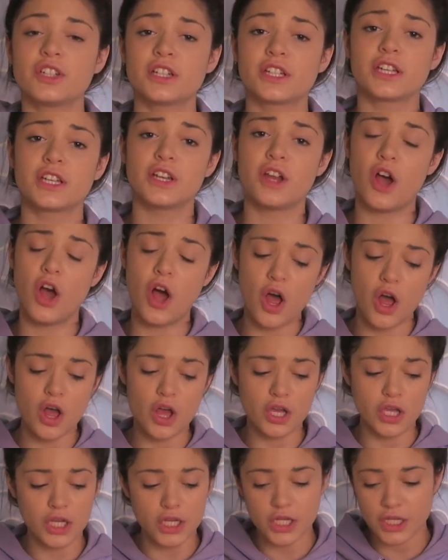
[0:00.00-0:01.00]
you're looking
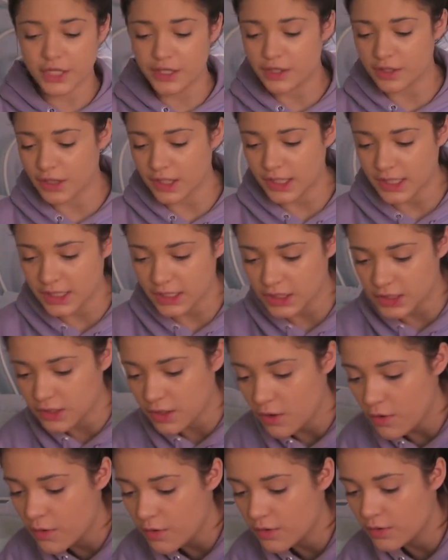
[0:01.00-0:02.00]
all good, you're looking
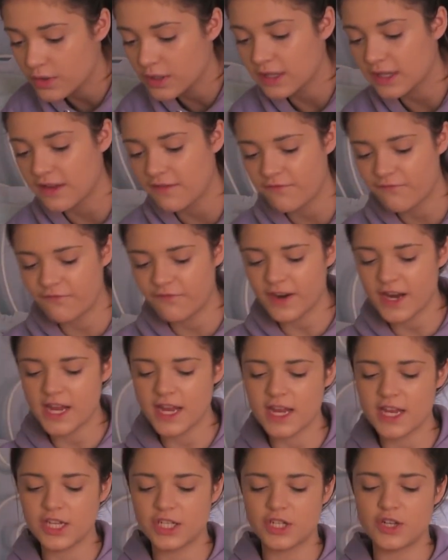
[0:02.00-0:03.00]
totally
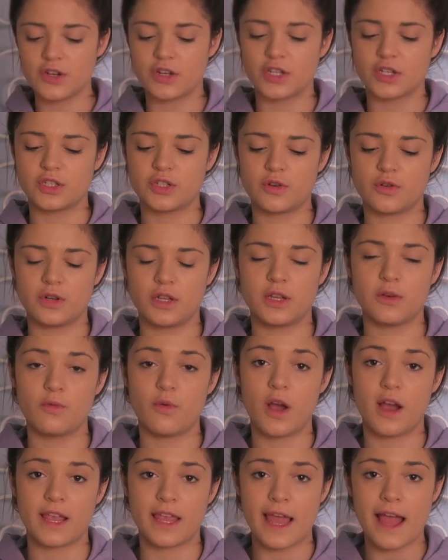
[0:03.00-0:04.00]
fresh, you could totally
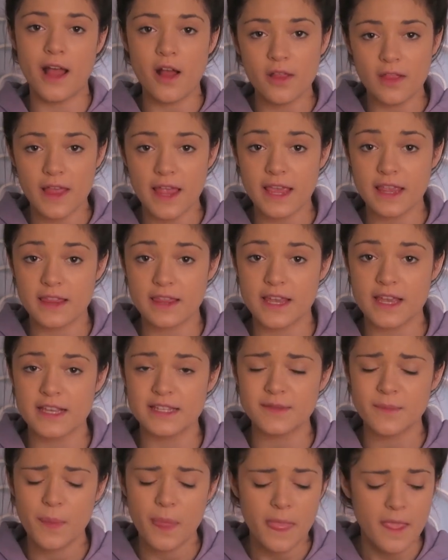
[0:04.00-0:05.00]
walk out like
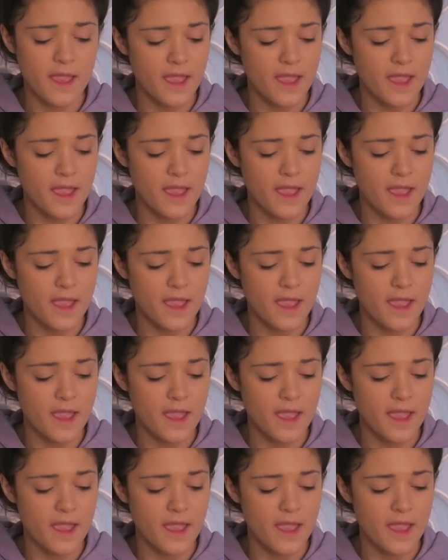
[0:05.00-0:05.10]
this,